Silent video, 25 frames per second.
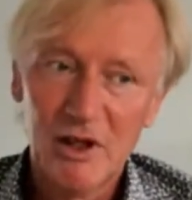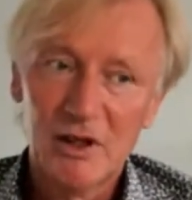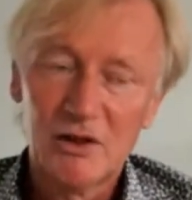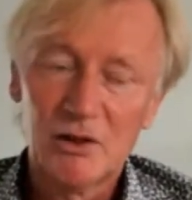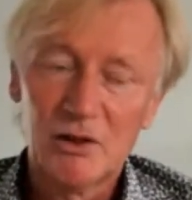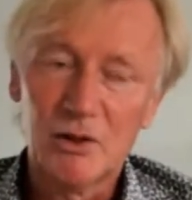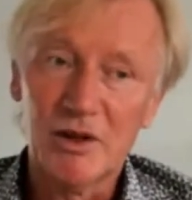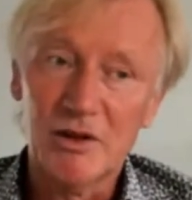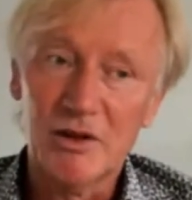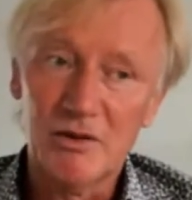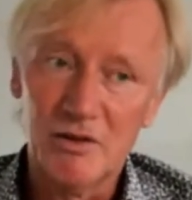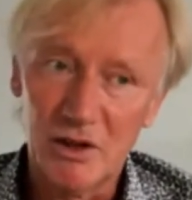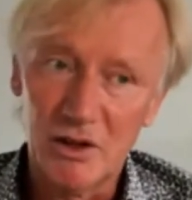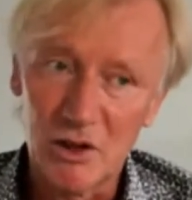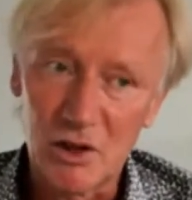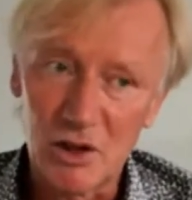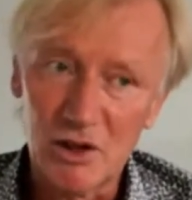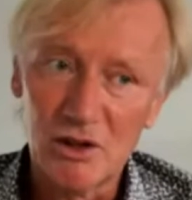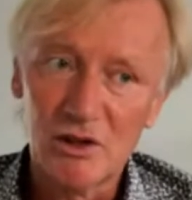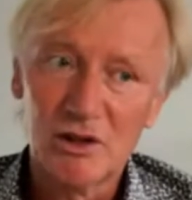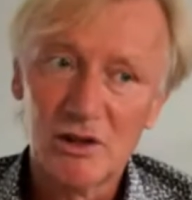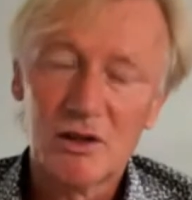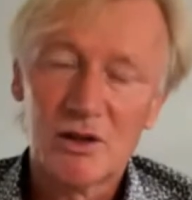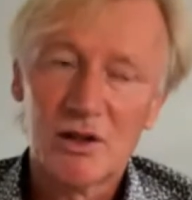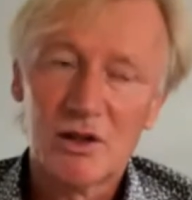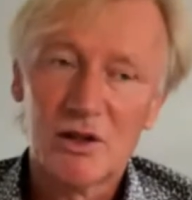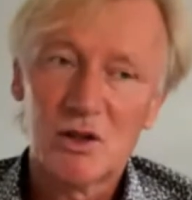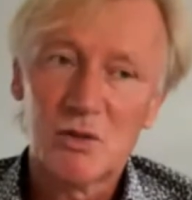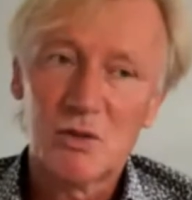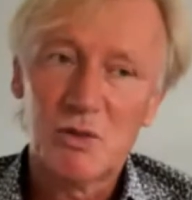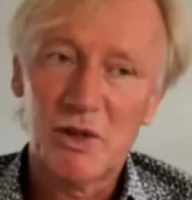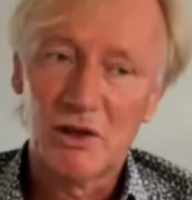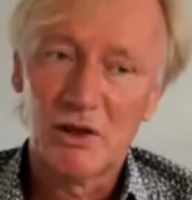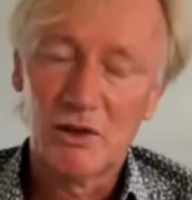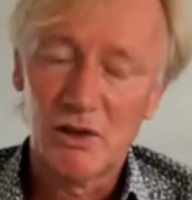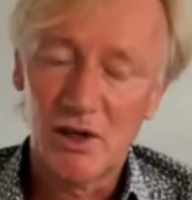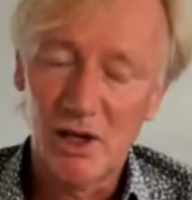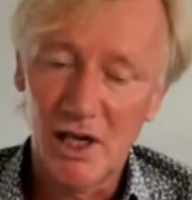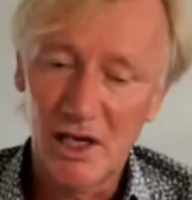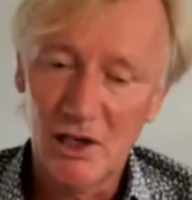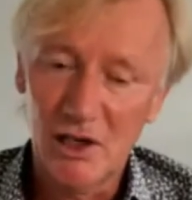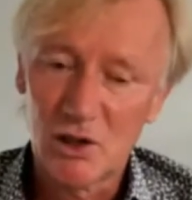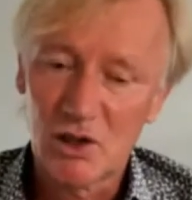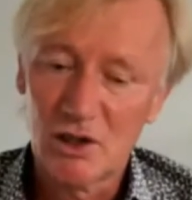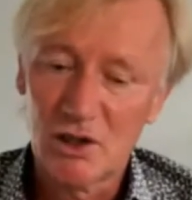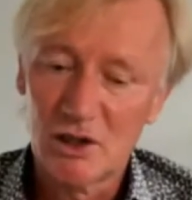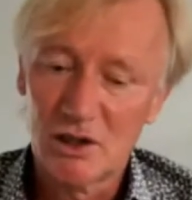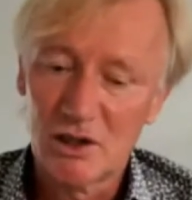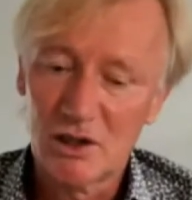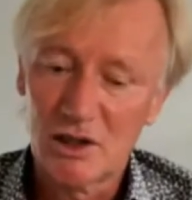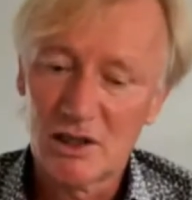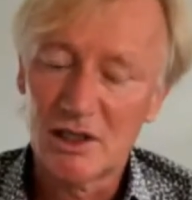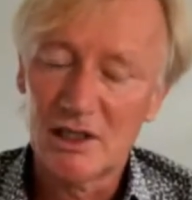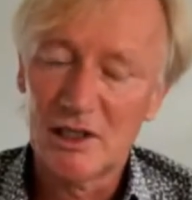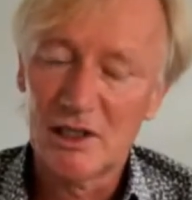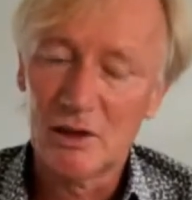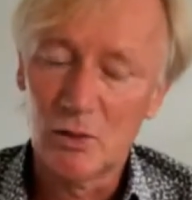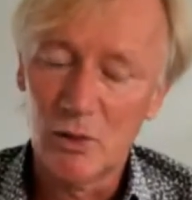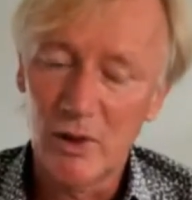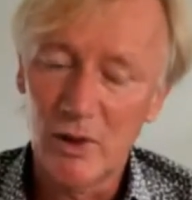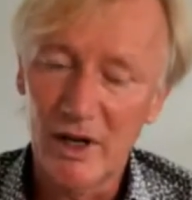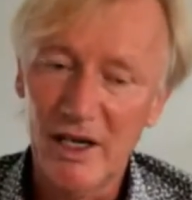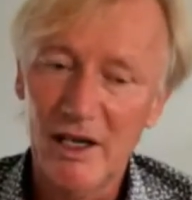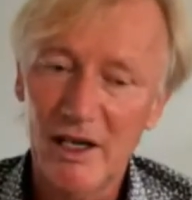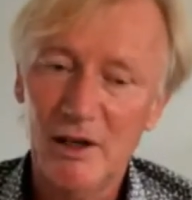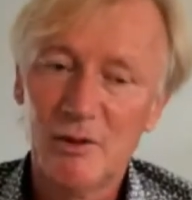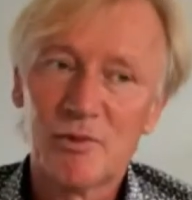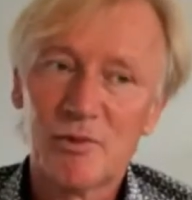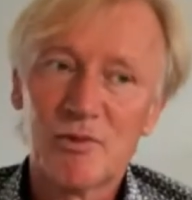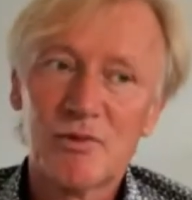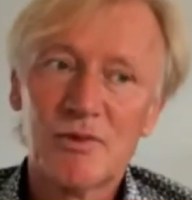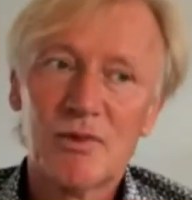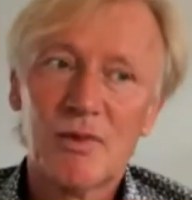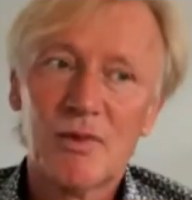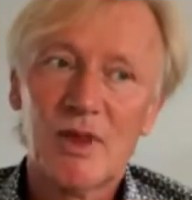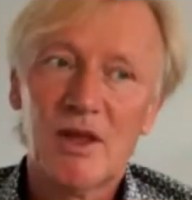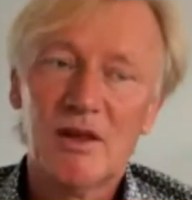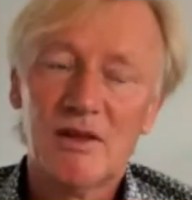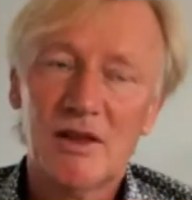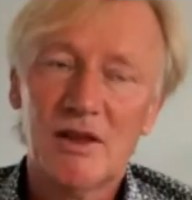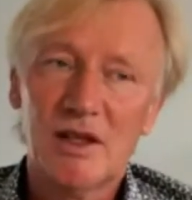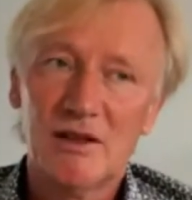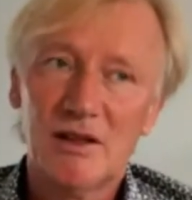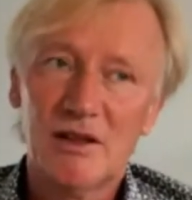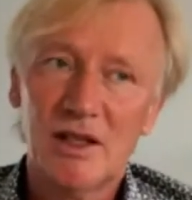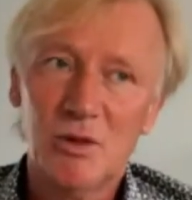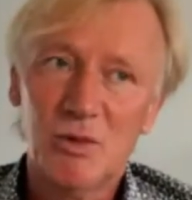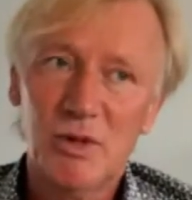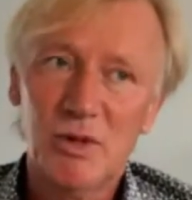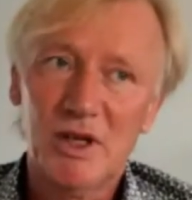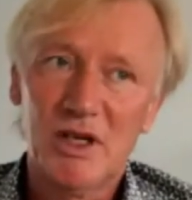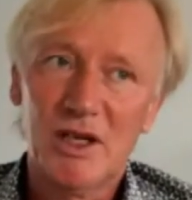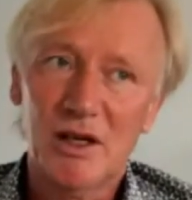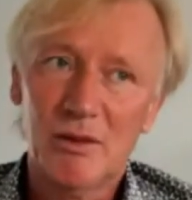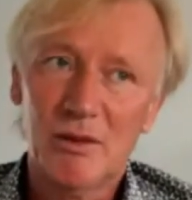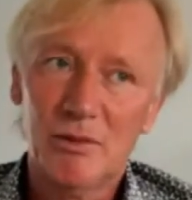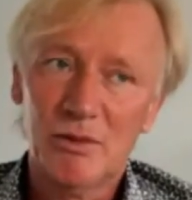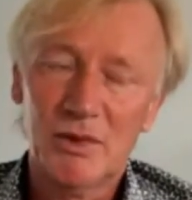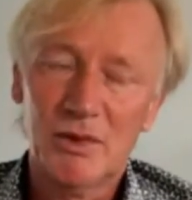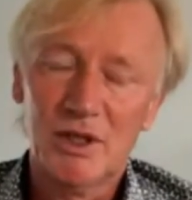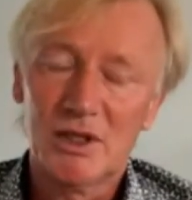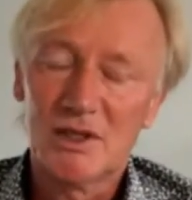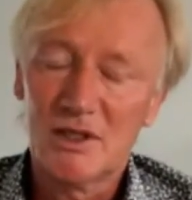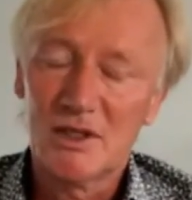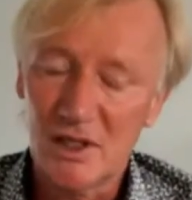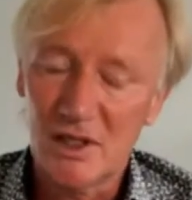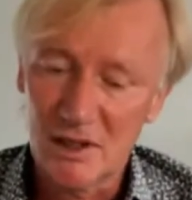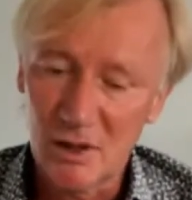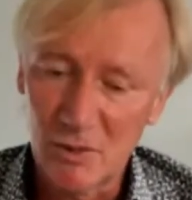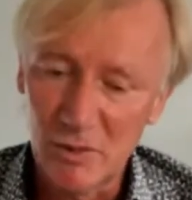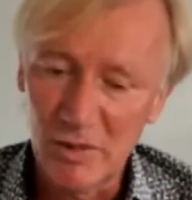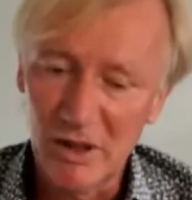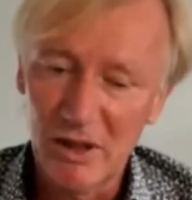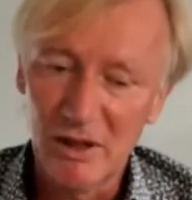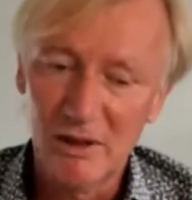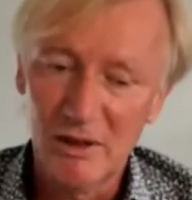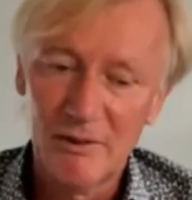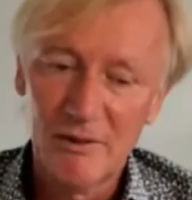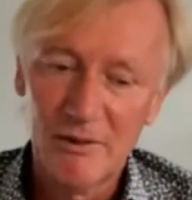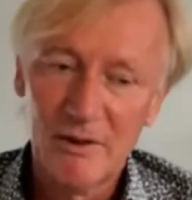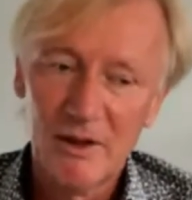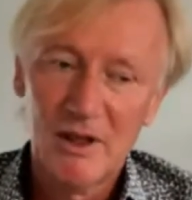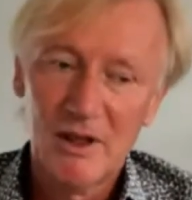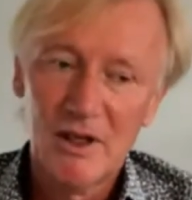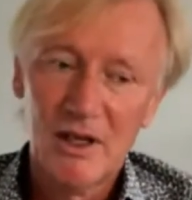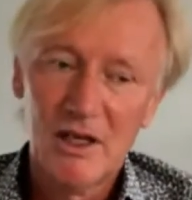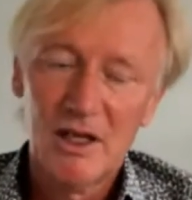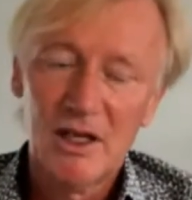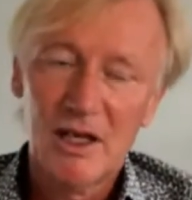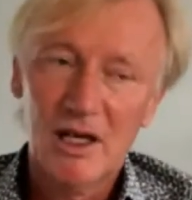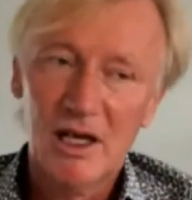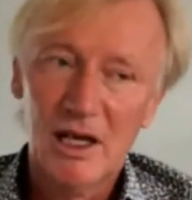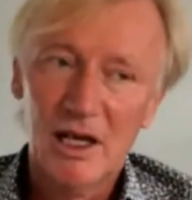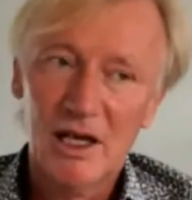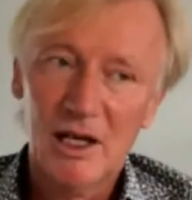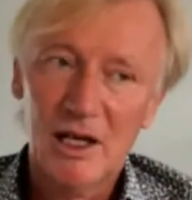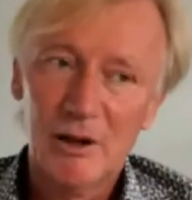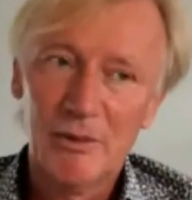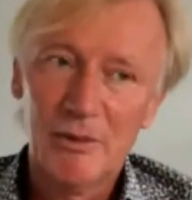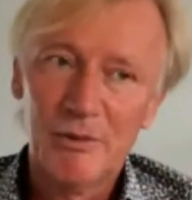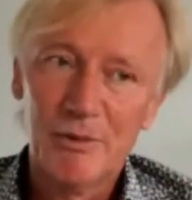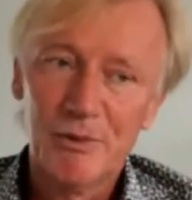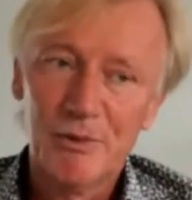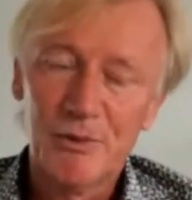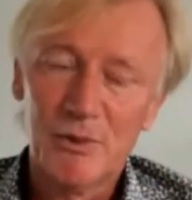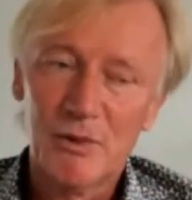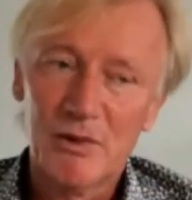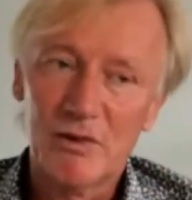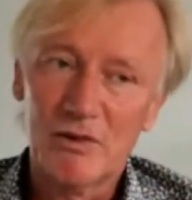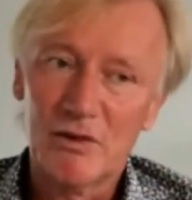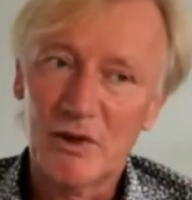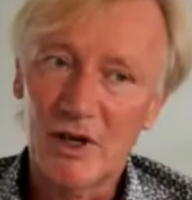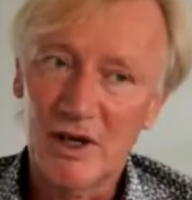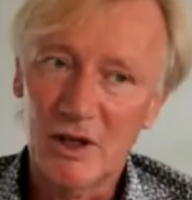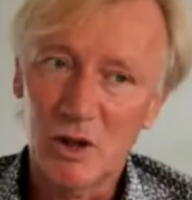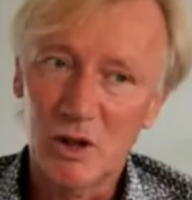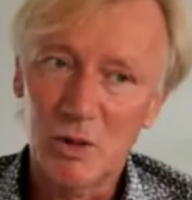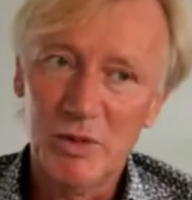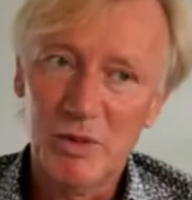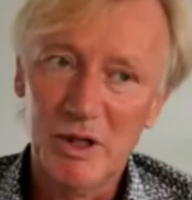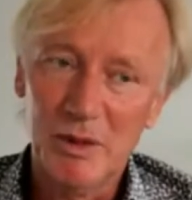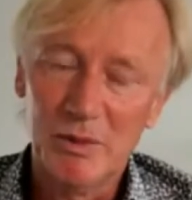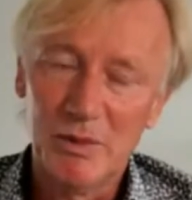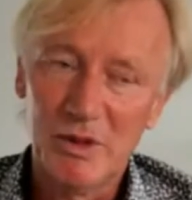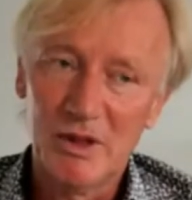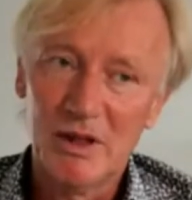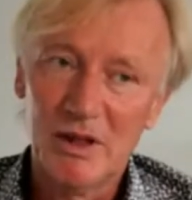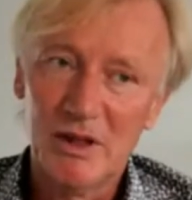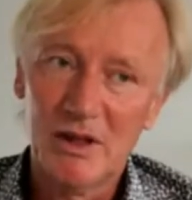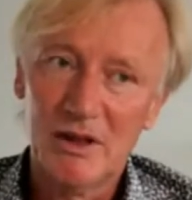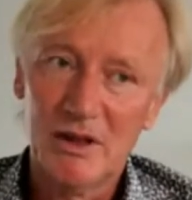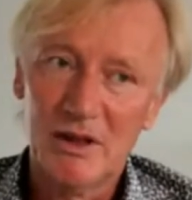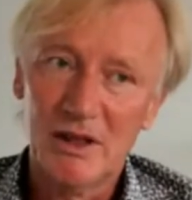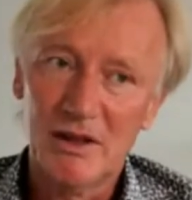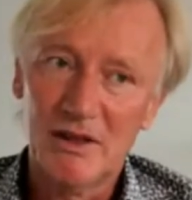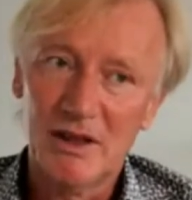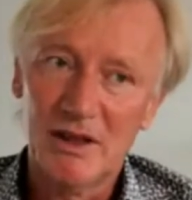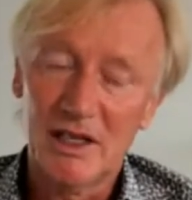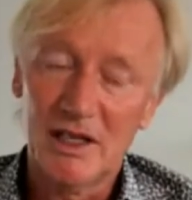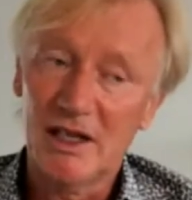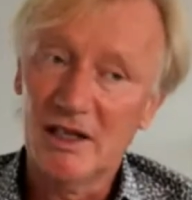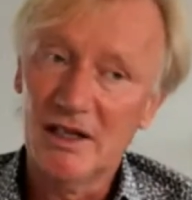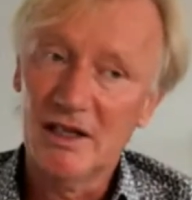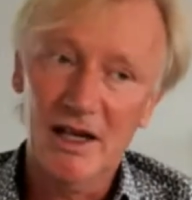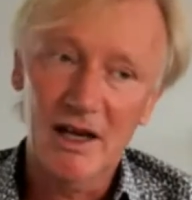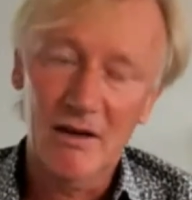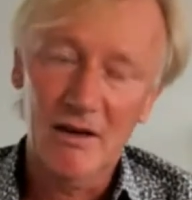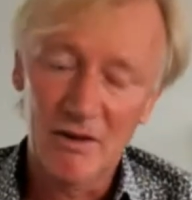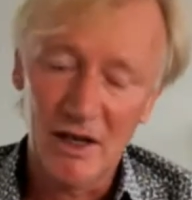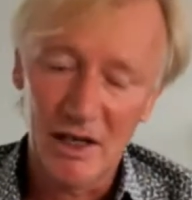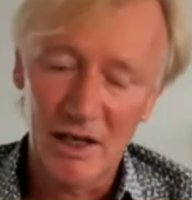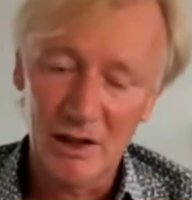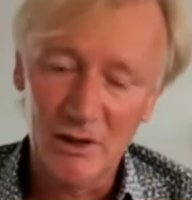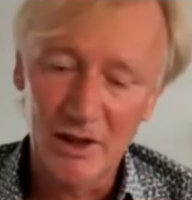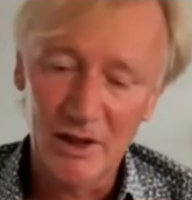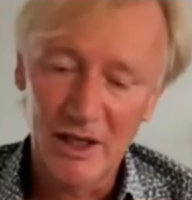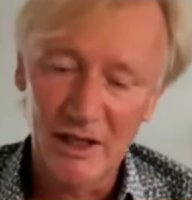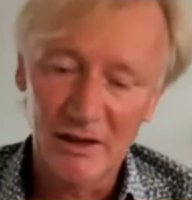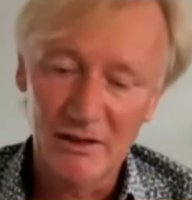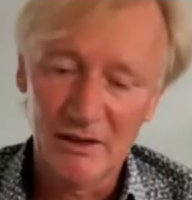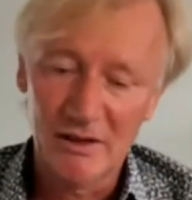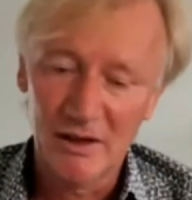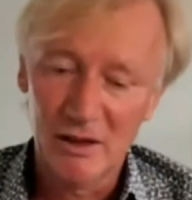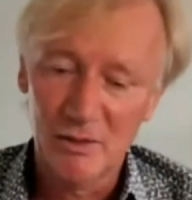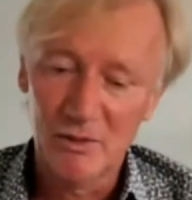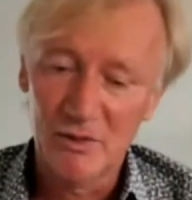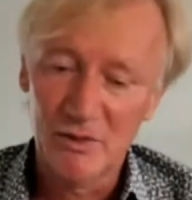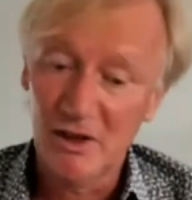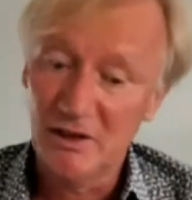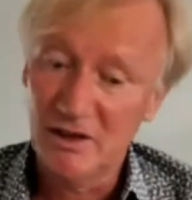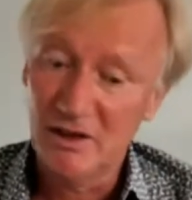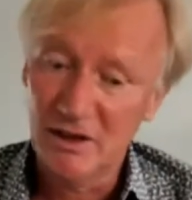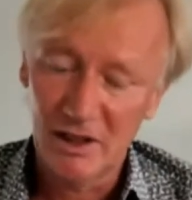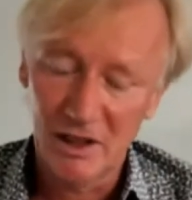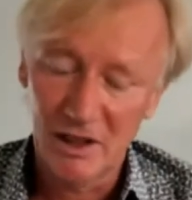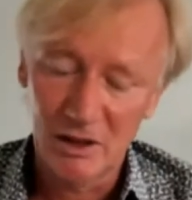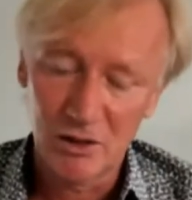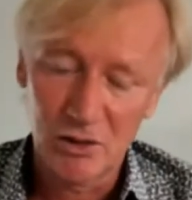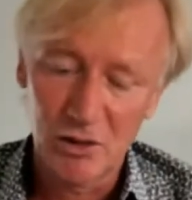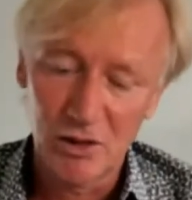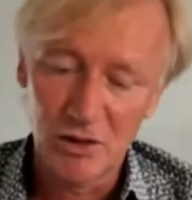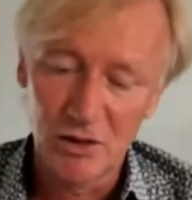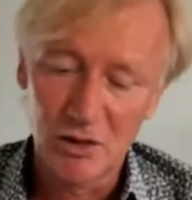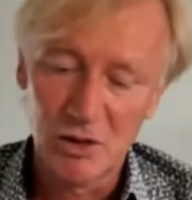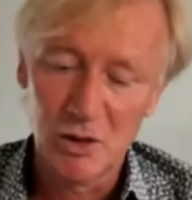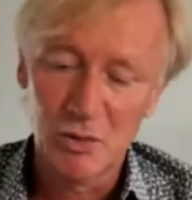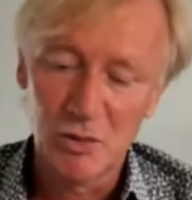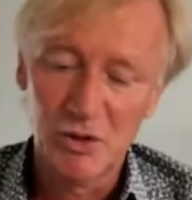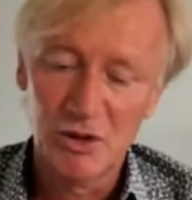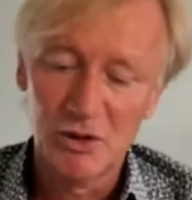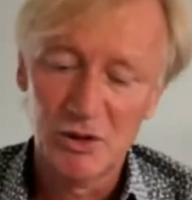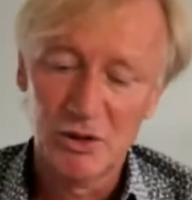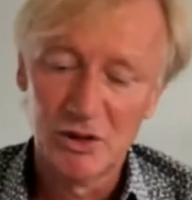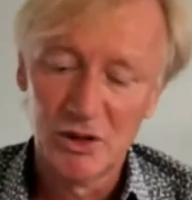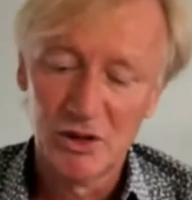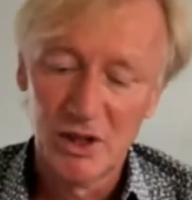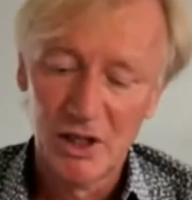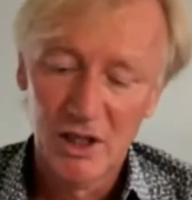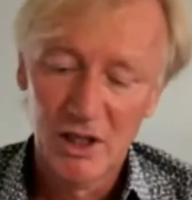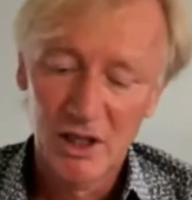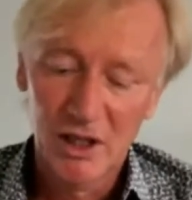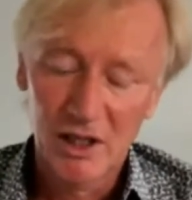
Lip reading: to envision speculations in a way that they become accessible for other people, that they can evaluate them, that they can contribute.